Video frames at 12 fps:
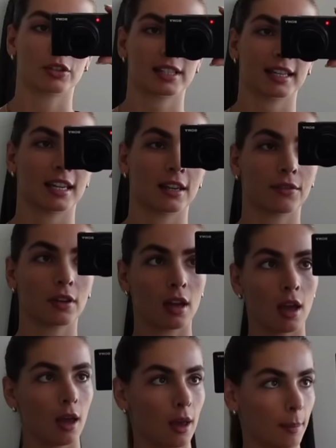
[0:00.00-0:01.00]
sleeve
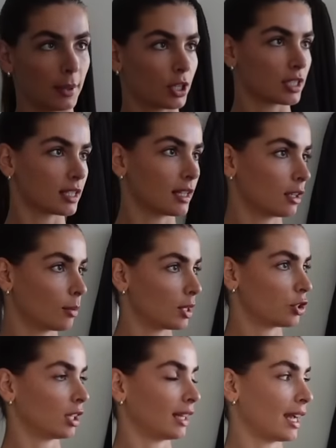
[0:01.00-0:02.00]
because it's a little bit
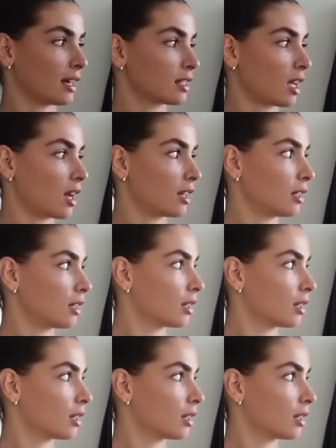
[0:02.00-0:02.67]
chilly outside.